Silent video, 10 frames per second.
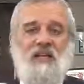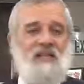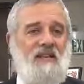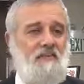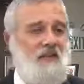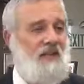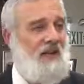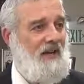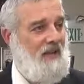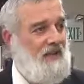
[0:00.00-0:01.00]
kids have been
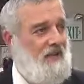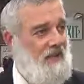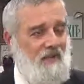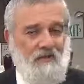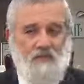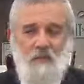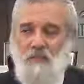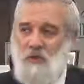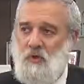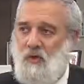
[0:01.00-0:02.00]
dying
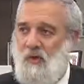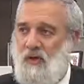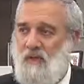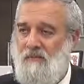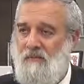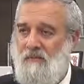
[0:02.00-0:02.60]
prematurely.